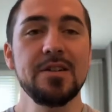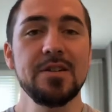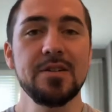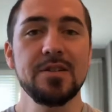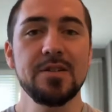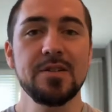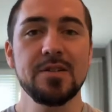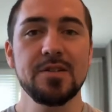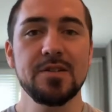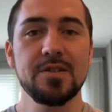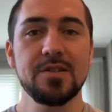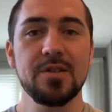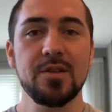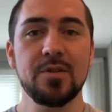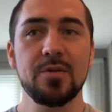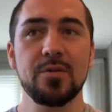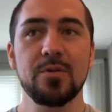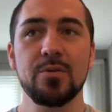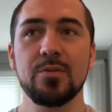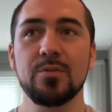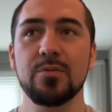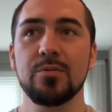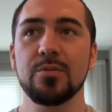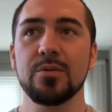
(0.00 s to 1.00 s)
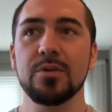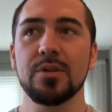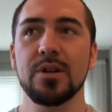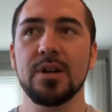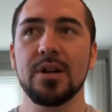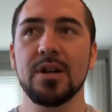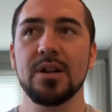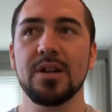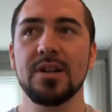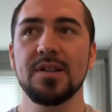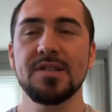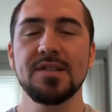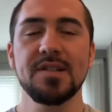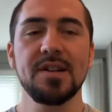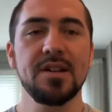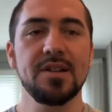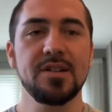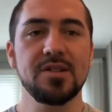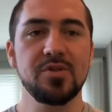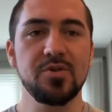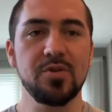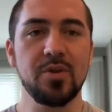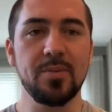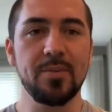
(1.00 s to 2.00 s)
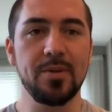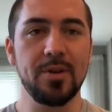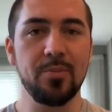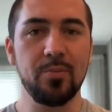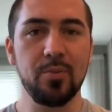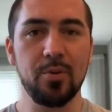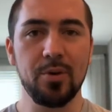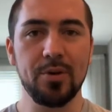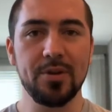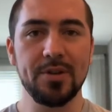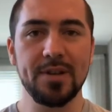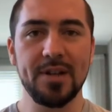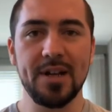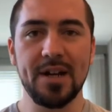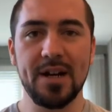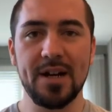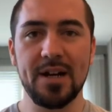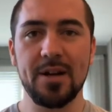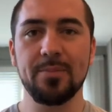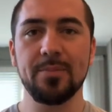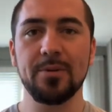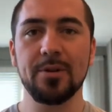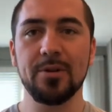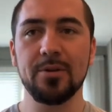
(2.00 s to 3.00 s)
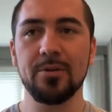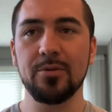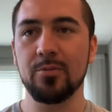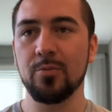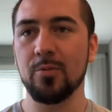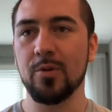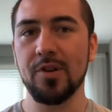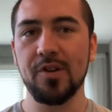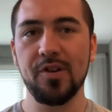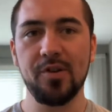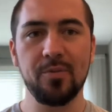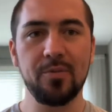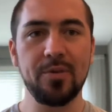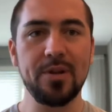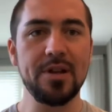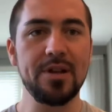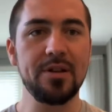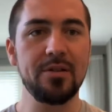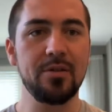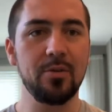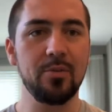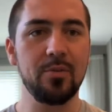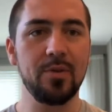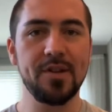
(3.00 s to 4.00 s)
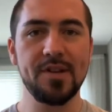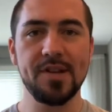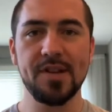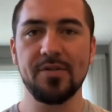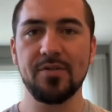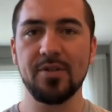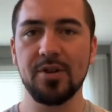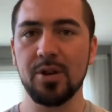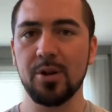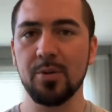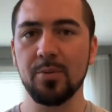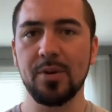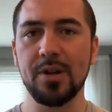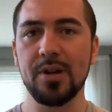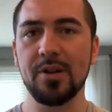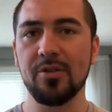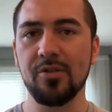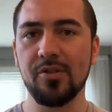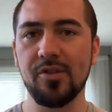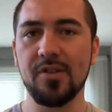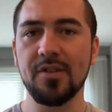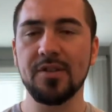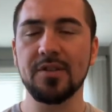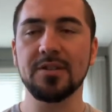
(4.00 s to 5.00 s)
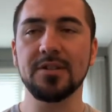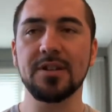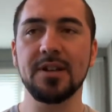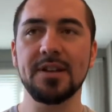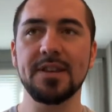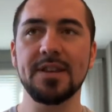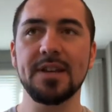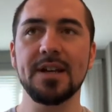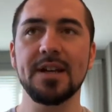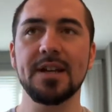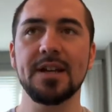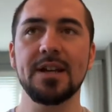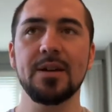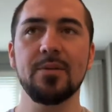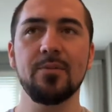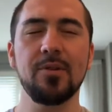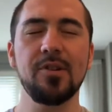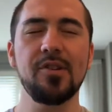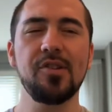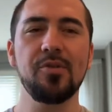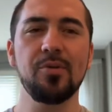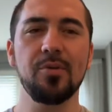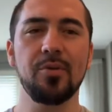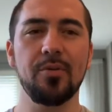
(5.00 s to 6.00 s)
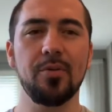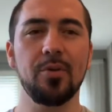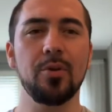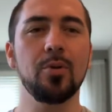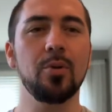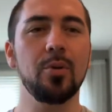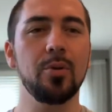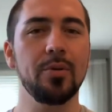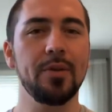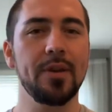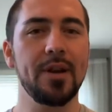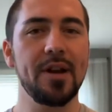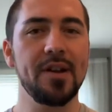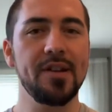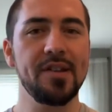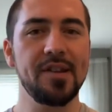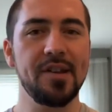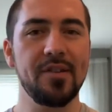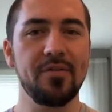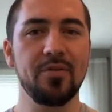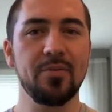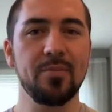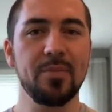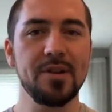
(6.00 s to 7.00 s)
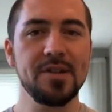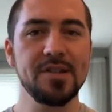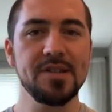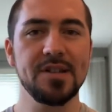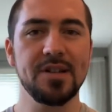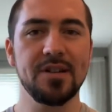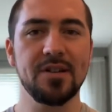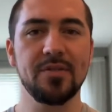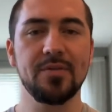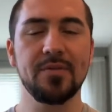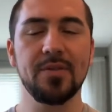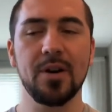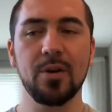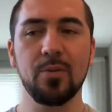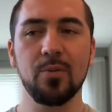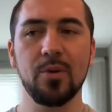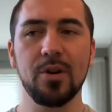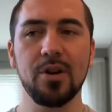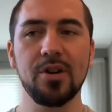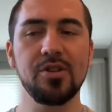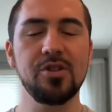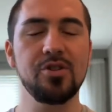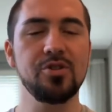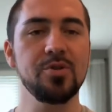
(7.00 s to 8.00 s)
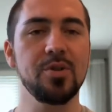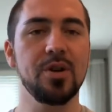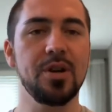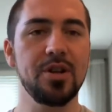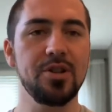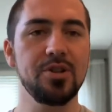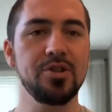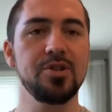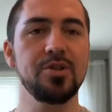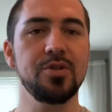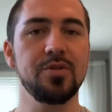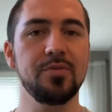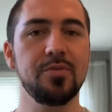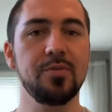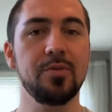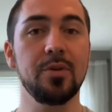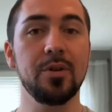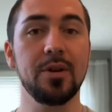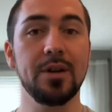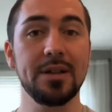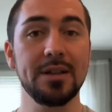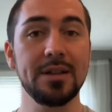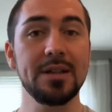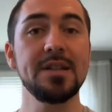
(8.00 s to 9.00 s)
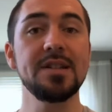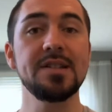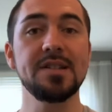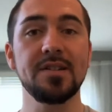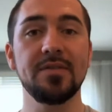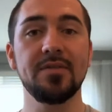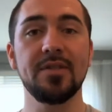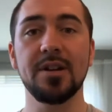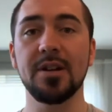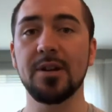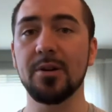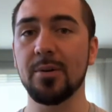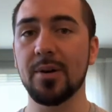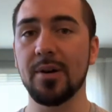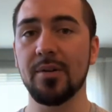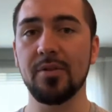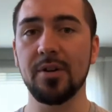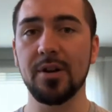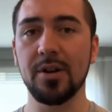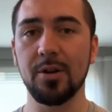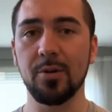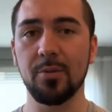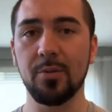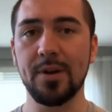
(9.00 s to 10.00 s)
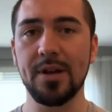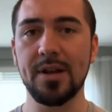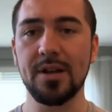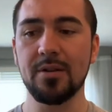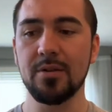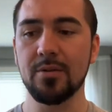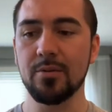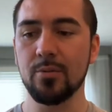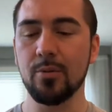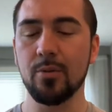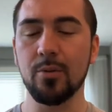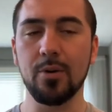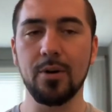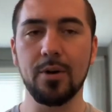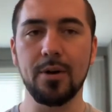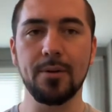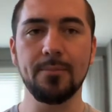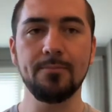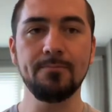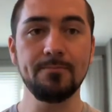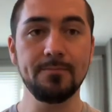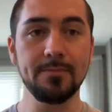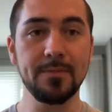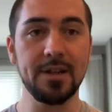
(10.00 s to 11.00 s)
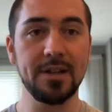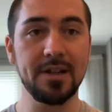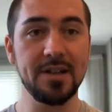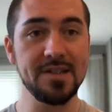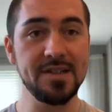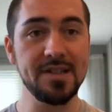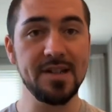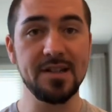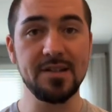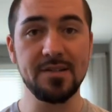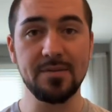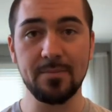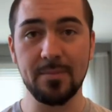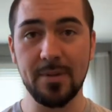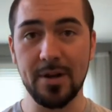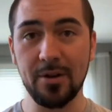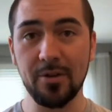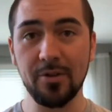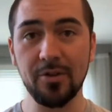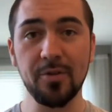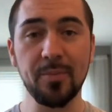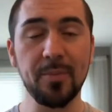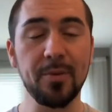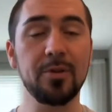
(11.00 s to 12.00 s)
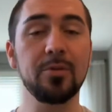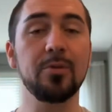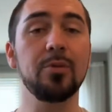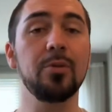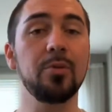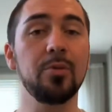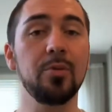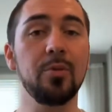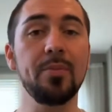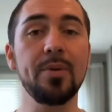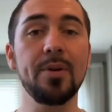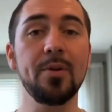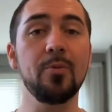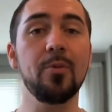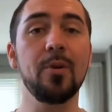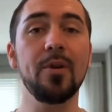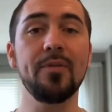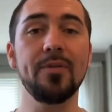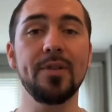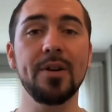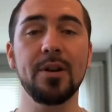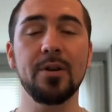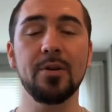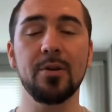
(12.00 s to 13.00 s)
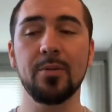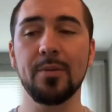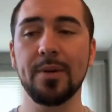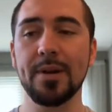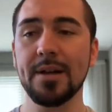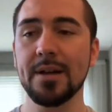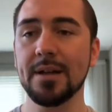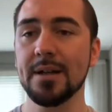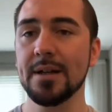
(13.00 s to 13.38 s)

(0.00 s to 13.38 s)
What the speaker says: So, it's not extremely important that I upload once a week or once every other week or something like that. It was sort of a goal that I set for myself. I wanted to try and shoot for at least a video every other week, or, like I said, my ultimate goal would be one video a week.